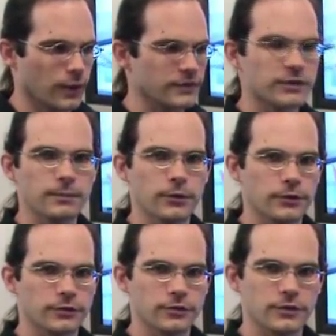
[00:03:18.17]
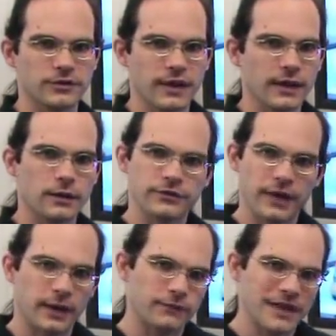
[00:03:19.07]
quite similar to the scale,
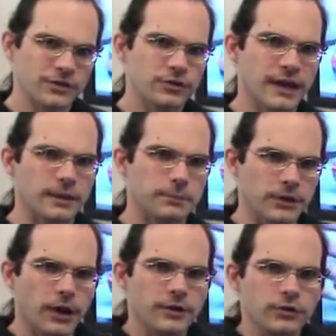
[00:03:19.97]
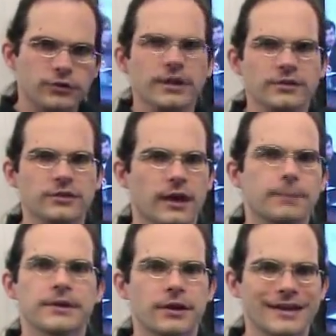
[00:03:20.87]
say, of the internet, but on your
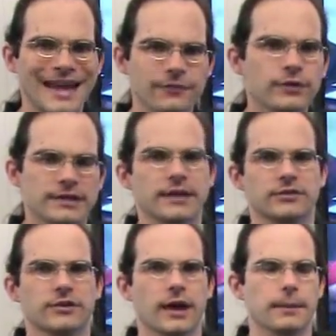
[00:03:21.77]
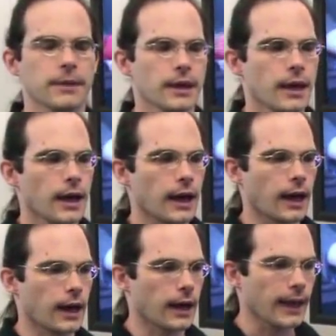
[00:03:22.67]
desktop and on every desktop.
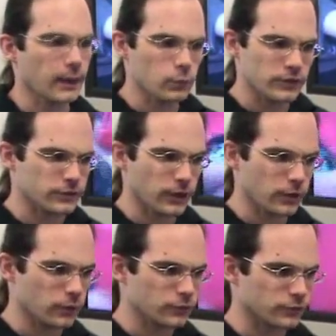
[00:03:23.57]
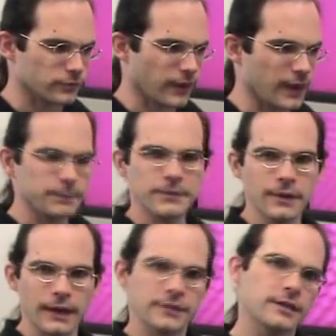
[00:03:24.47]
And with no sort of
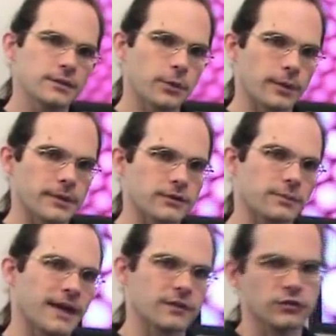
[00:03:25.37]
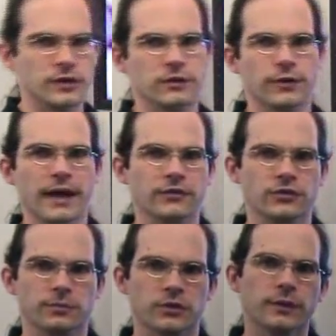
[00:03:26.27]
IT department to manage the
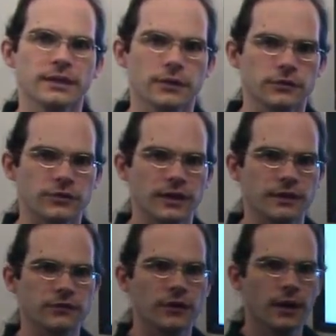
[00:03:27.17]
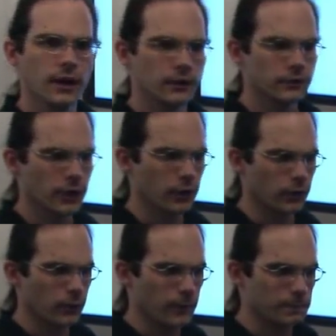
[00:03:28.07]
interaction between those things,
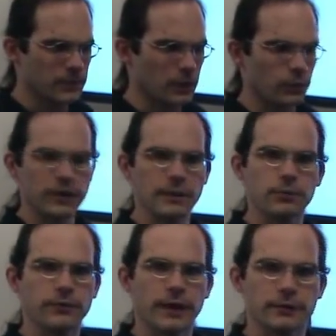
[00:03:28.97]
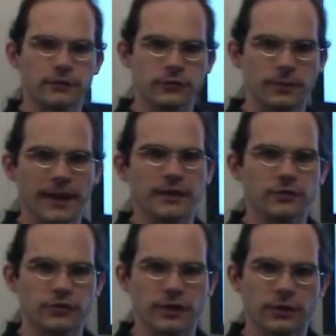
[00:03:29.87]
no networking providers to
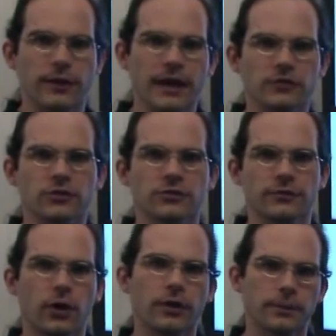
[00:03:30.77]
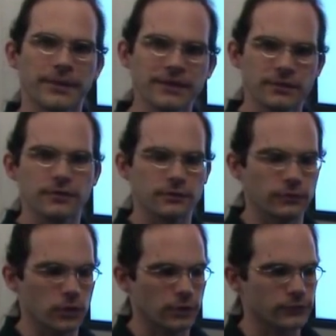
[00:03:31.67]
manage the interactions of all the pieces
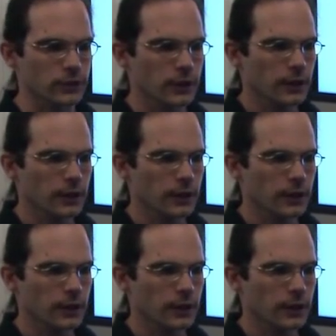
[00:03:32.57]
involved.